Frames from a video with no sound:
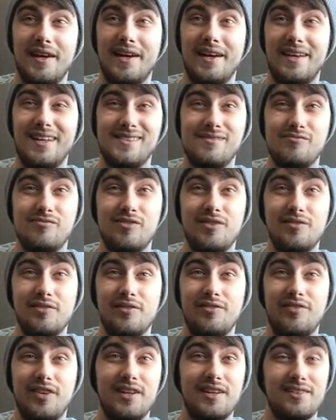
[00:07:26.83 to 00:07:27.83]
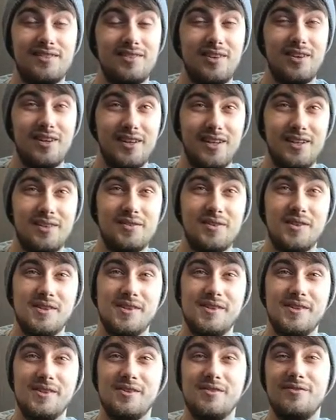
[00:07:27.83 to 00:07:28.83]
and River Phoenix died
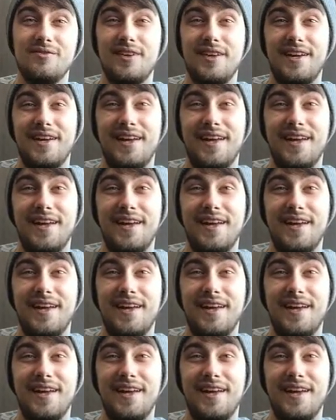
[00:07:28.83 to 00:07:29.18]
outside of.